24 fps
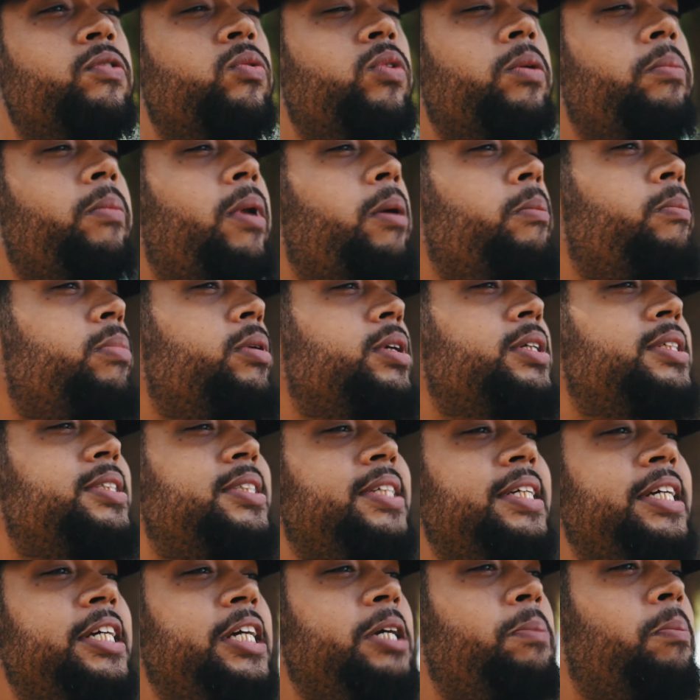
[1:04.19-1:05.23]
remember
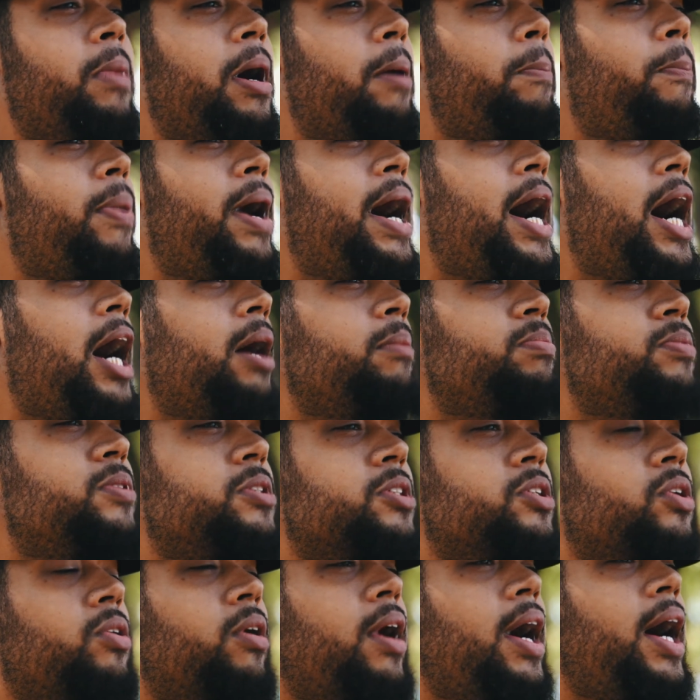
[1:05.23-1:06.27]
seeing my
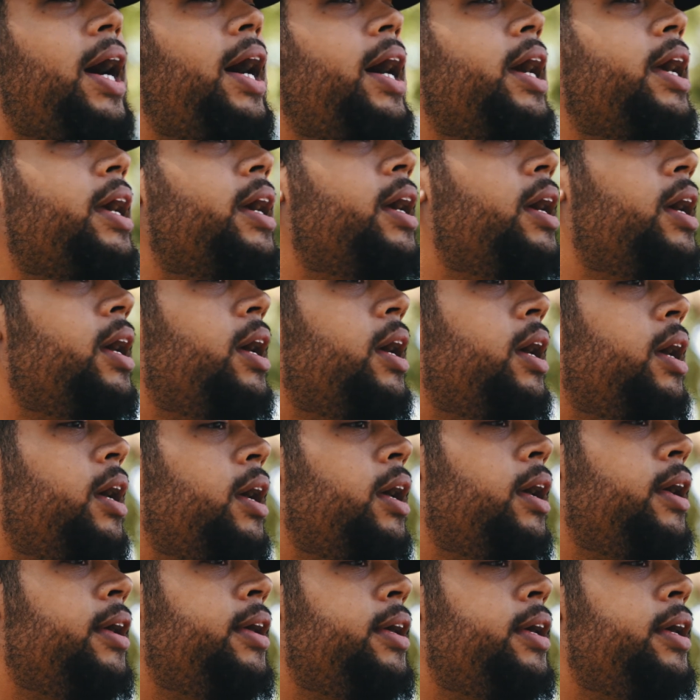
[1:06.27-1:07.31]
pops cry
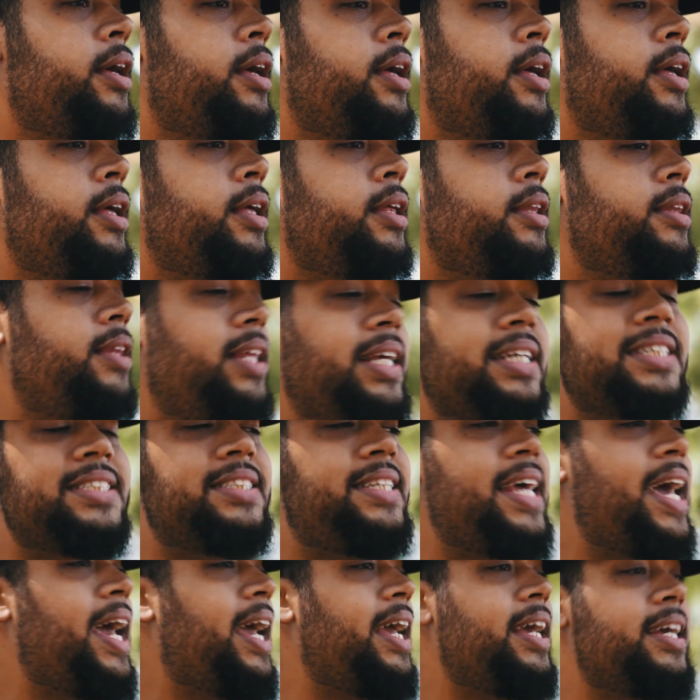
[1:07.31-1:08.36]
these
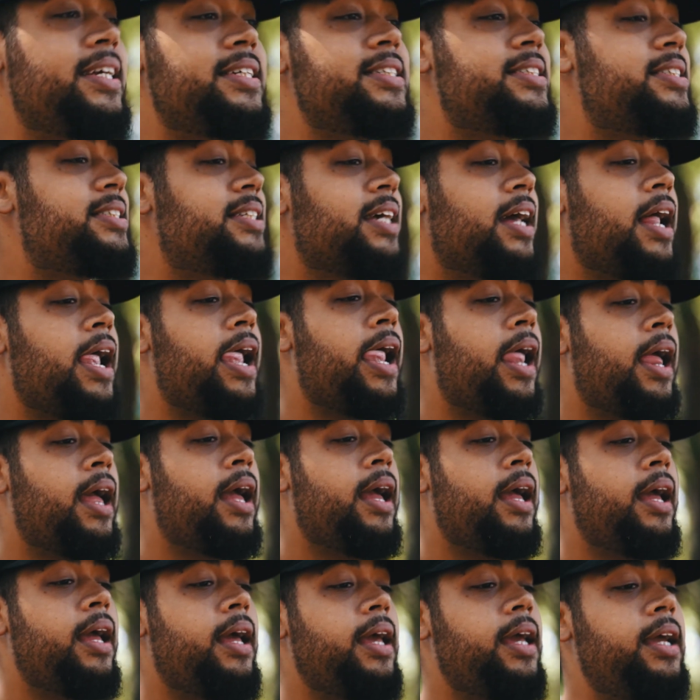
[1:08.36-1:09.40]
days,
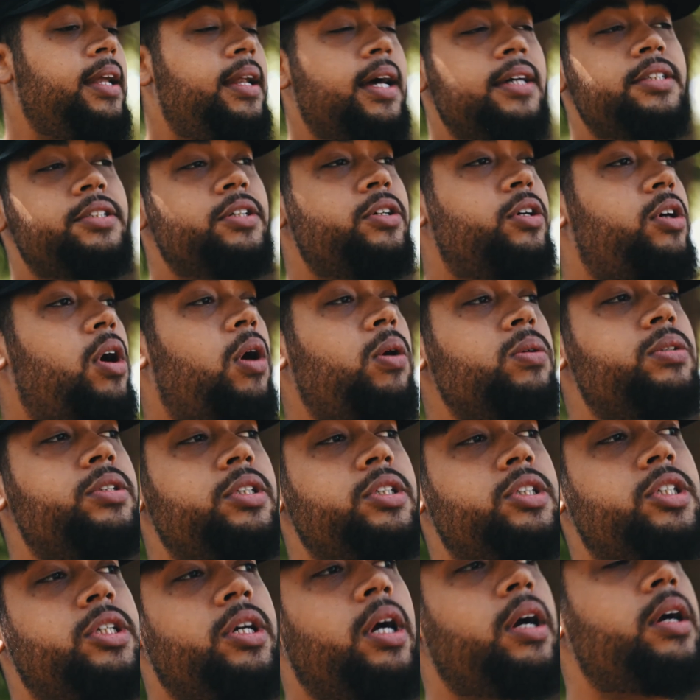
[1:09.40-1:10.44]
he doesn't go
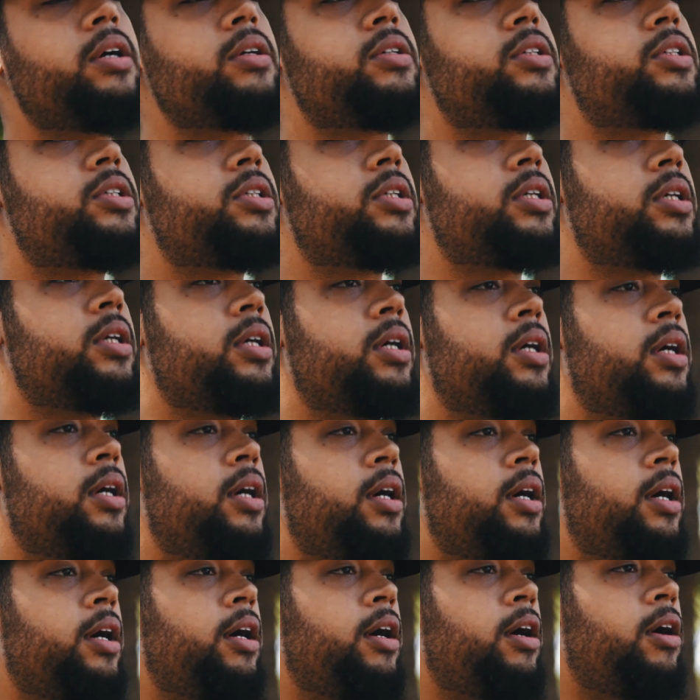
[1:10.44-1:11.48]
to church,
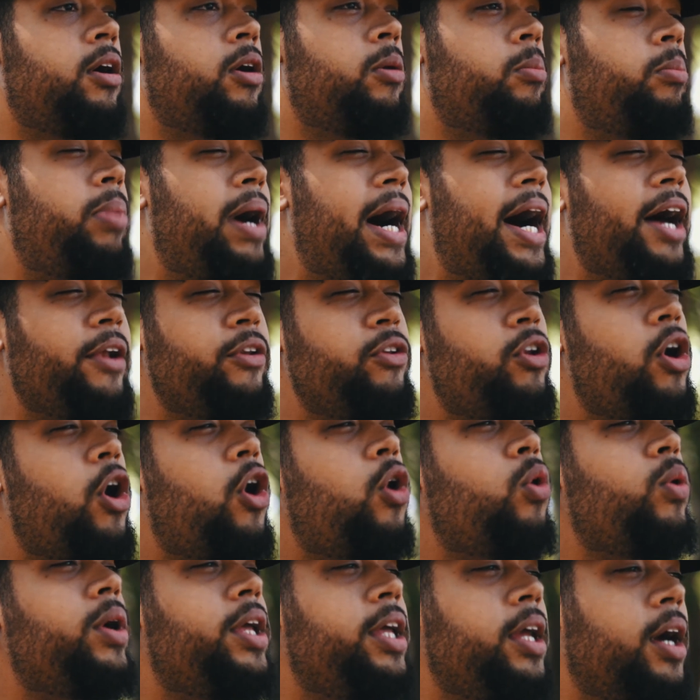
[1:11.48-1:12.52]
but I
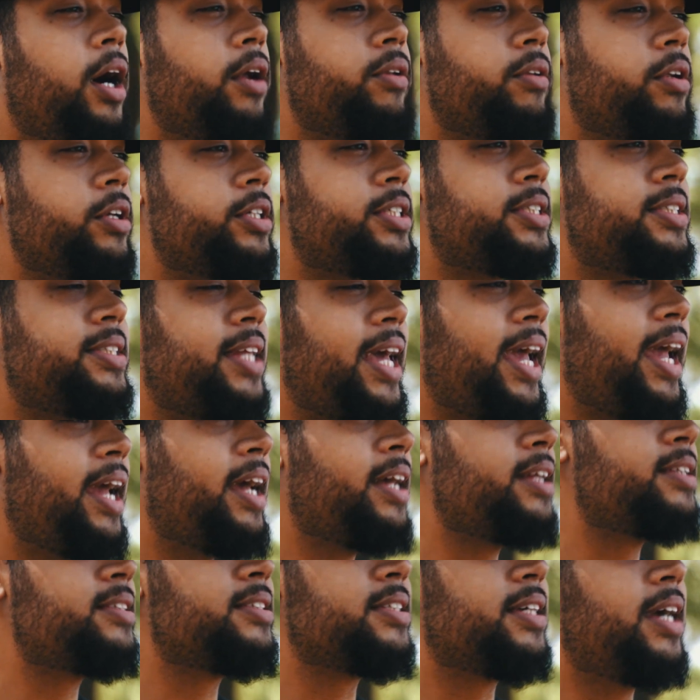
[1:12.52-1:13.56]
know he
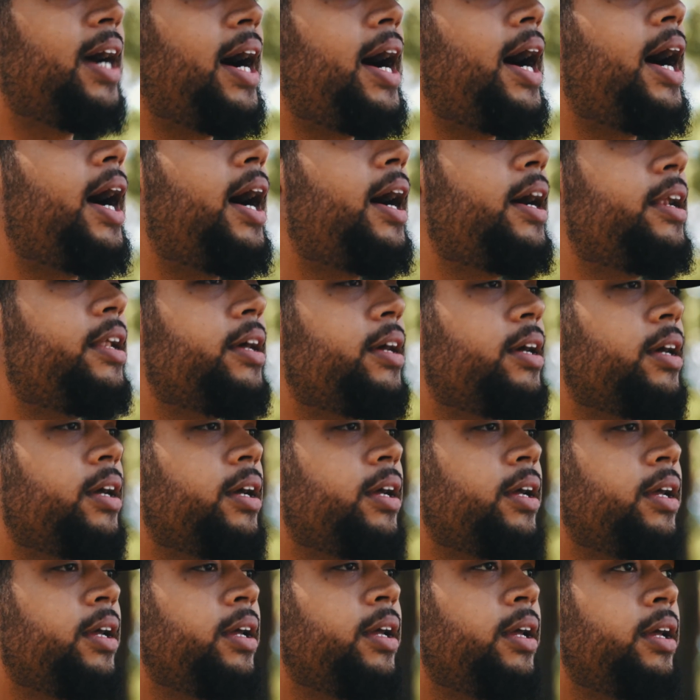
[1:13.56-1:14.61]
understands God,
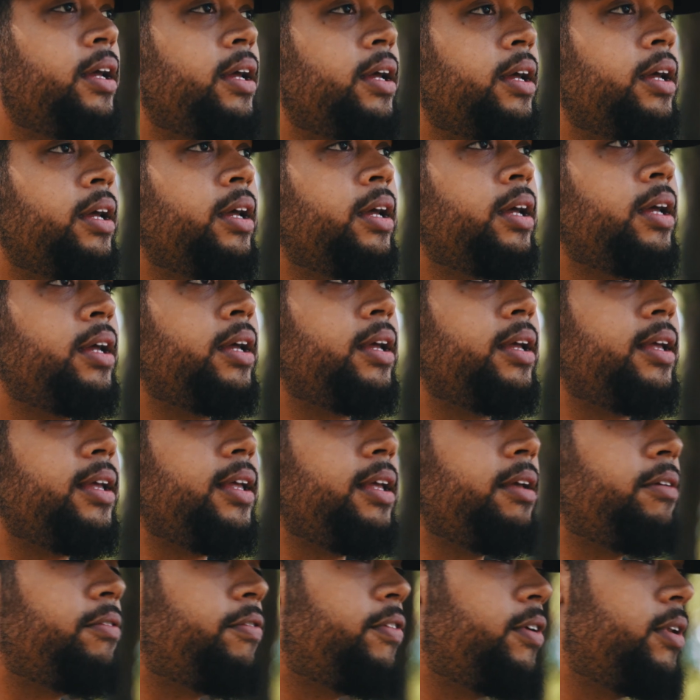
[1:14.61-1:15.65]

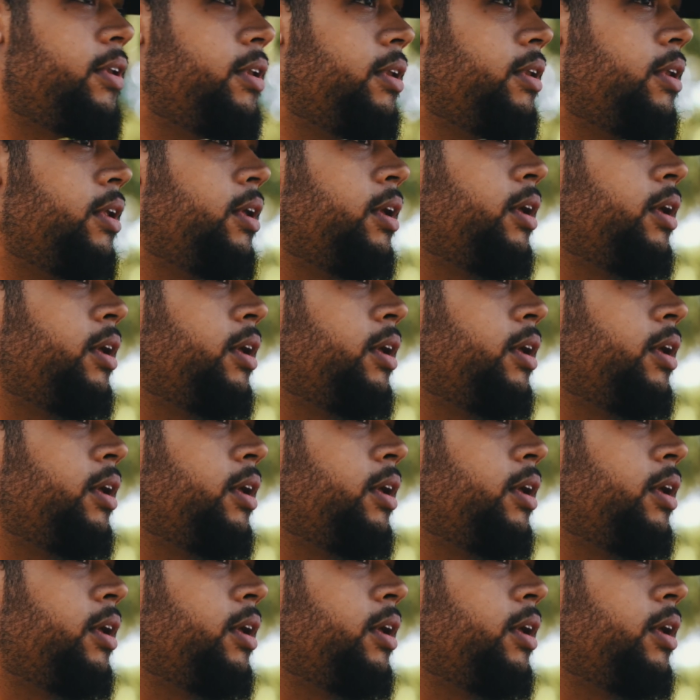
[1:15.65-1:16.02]
even